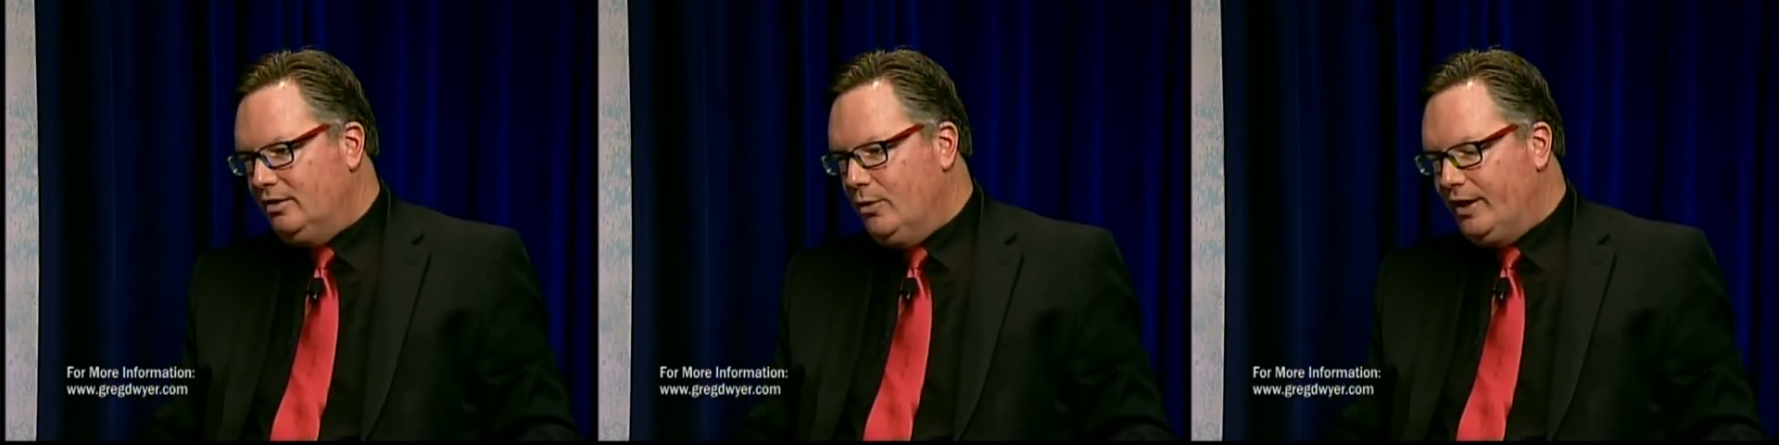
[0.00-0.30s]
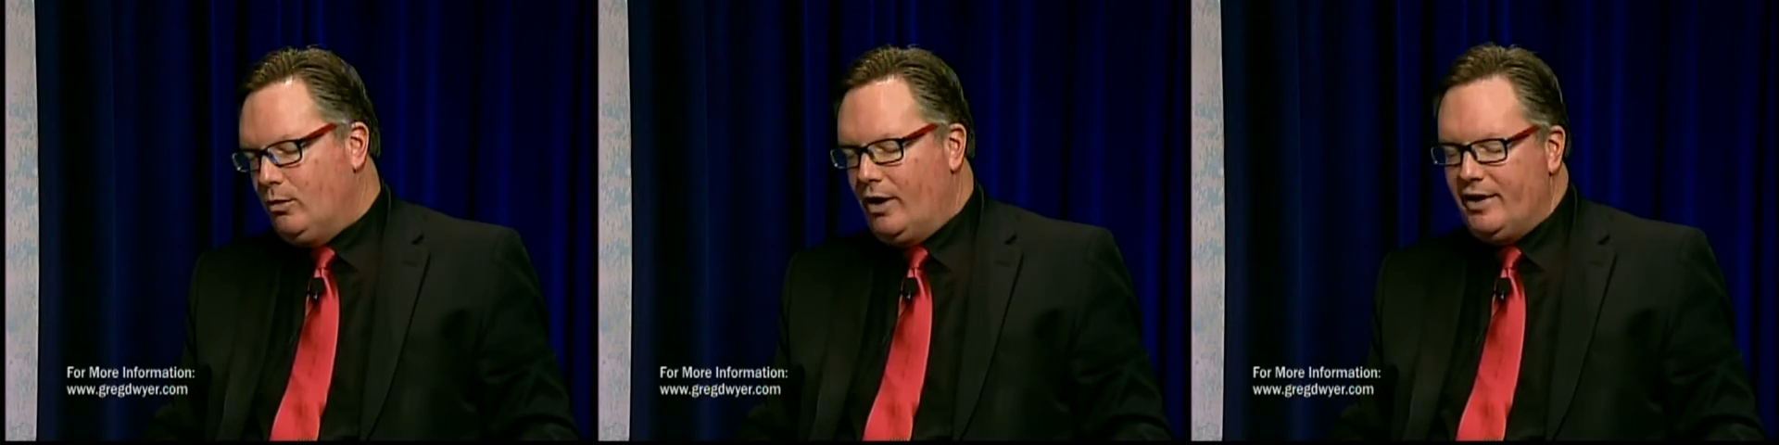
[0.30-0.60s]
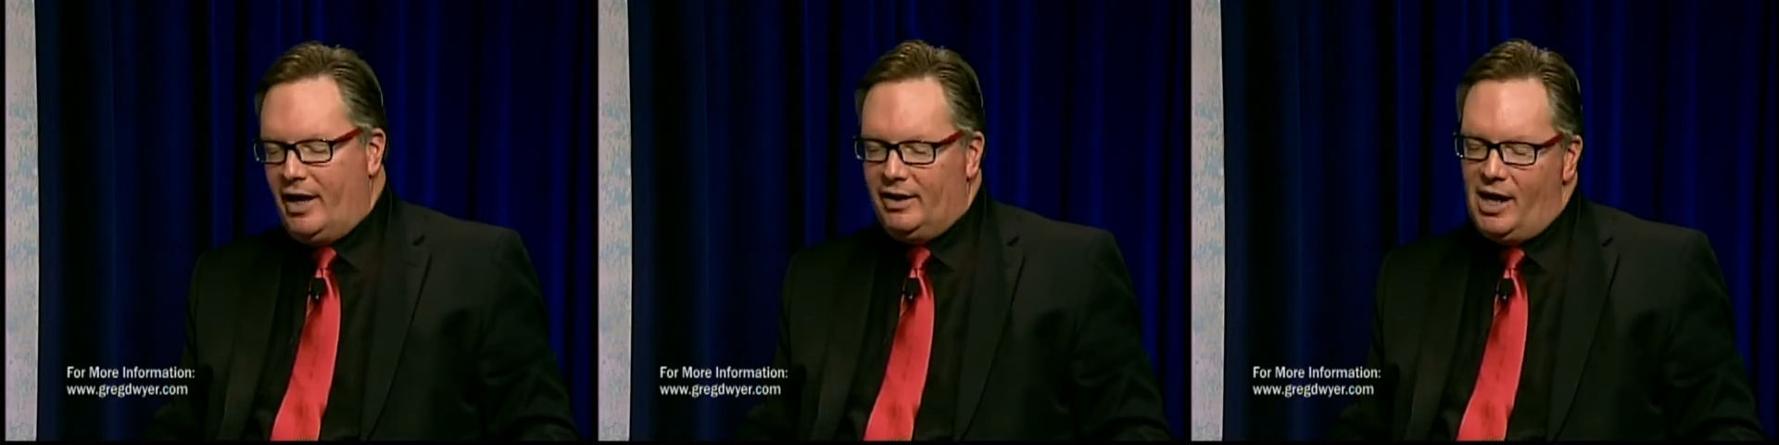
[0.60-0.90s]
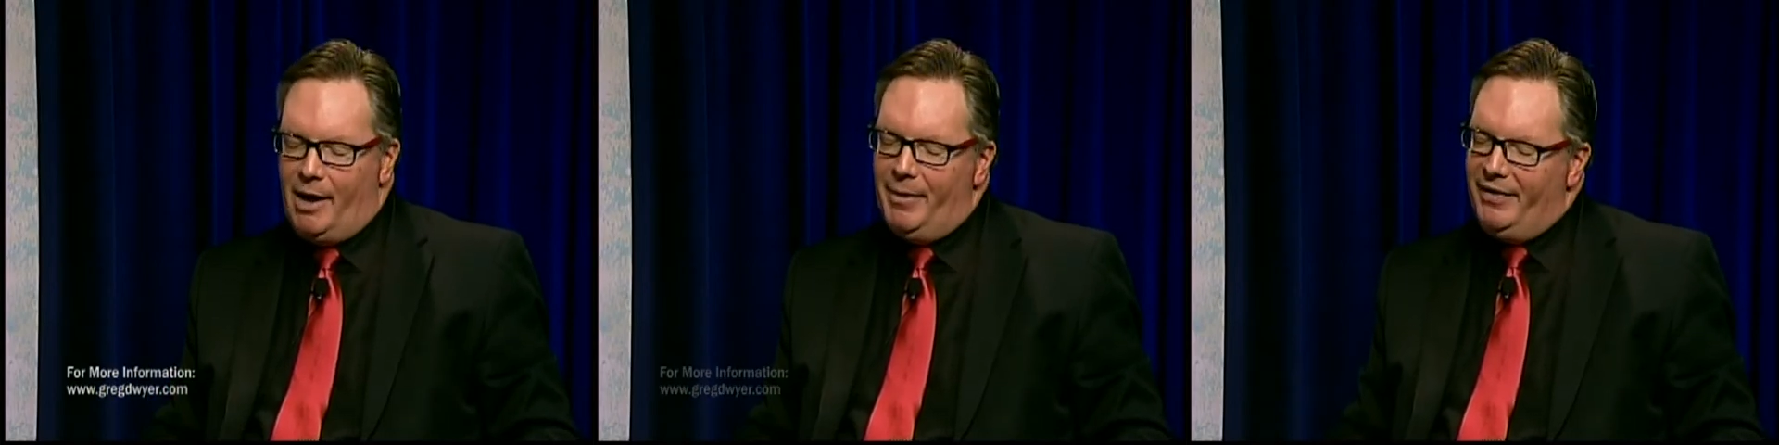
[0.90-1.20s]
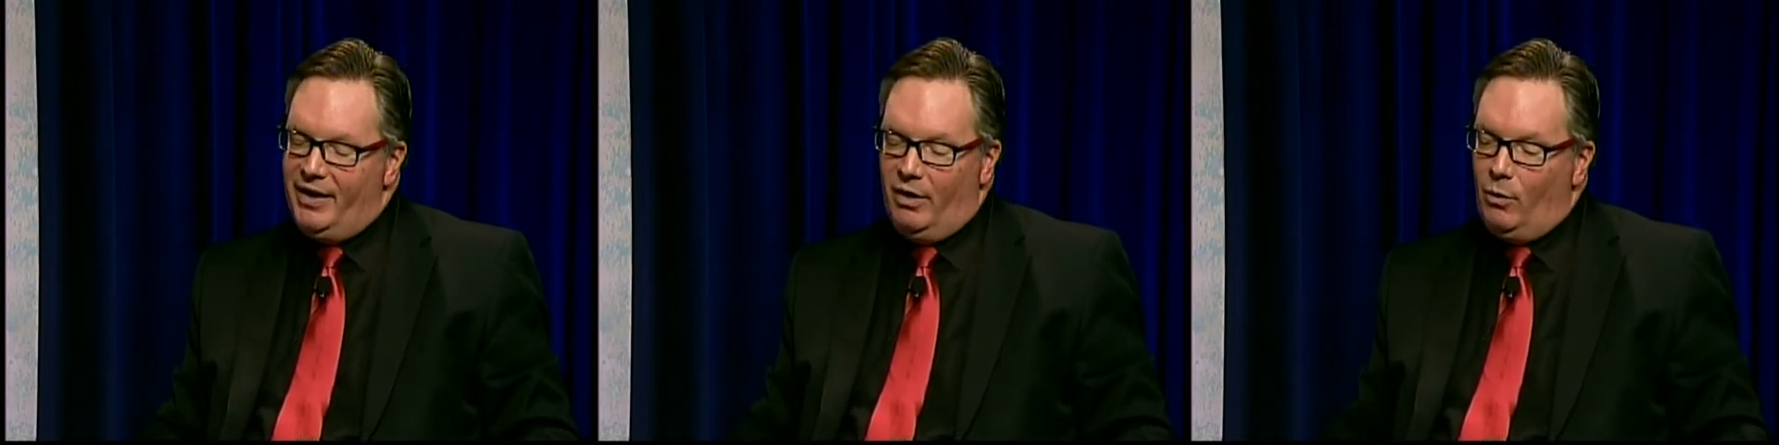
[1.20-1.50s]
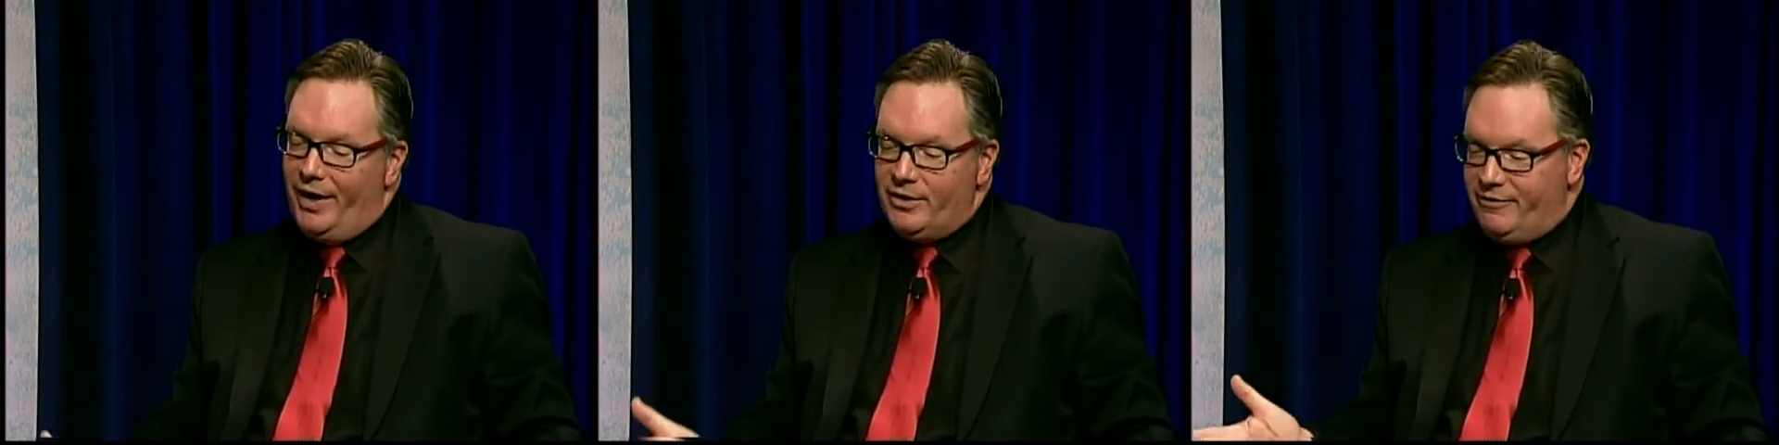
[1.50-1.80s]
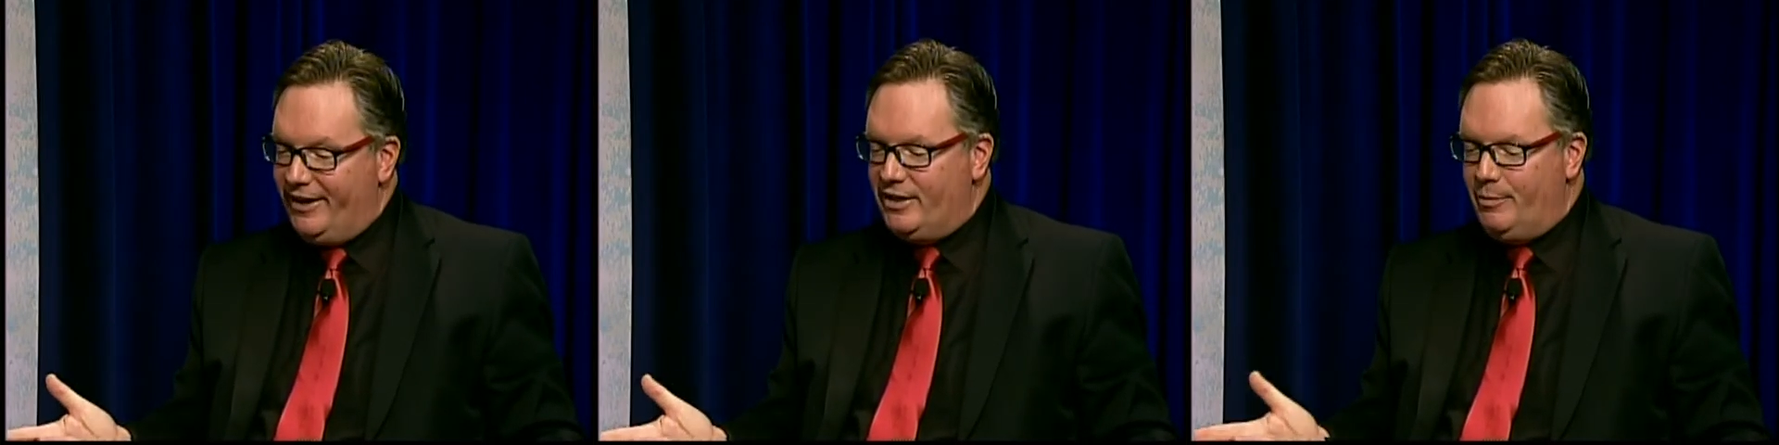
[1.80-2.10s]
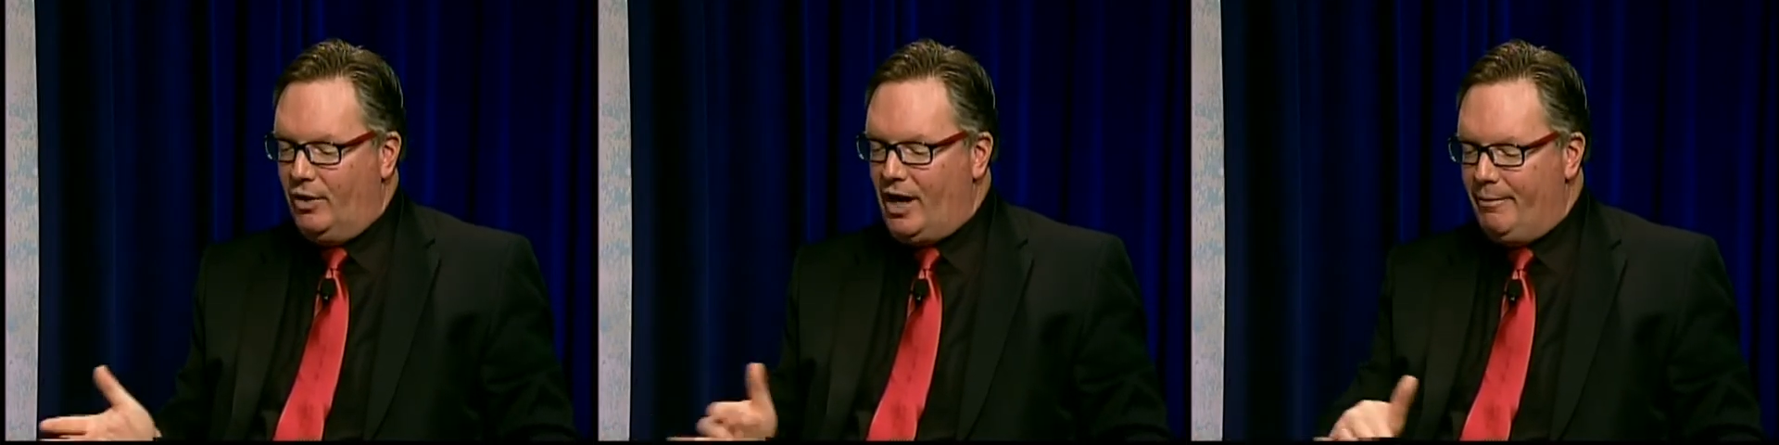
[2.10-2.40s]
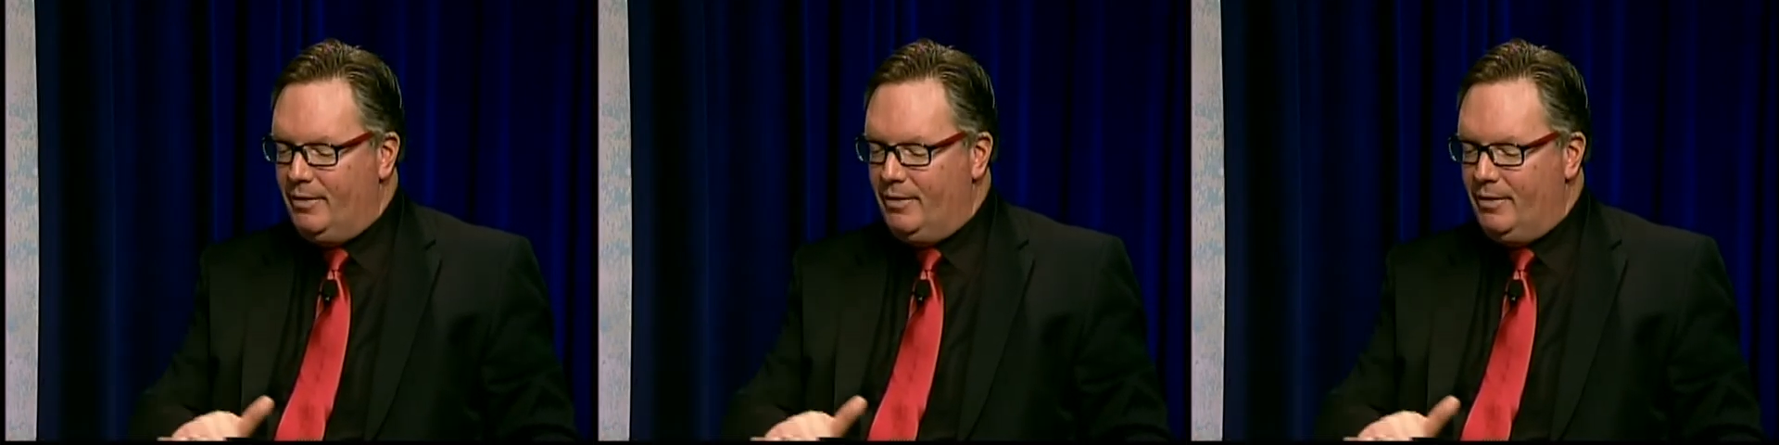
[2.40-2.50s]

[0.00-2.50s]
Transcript: gregdwyer.com. And the other way is Facebook.